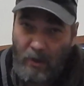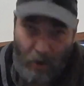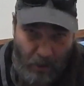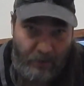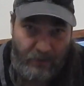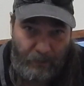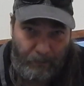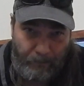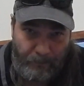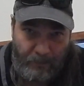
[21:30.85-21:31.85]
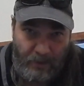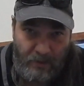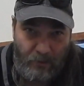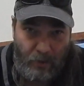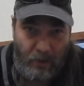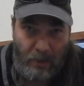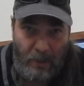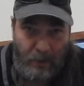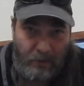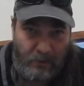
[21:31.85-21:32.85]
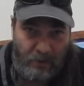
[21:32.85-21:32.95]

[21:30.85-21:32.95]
Awesome. He's a great guy.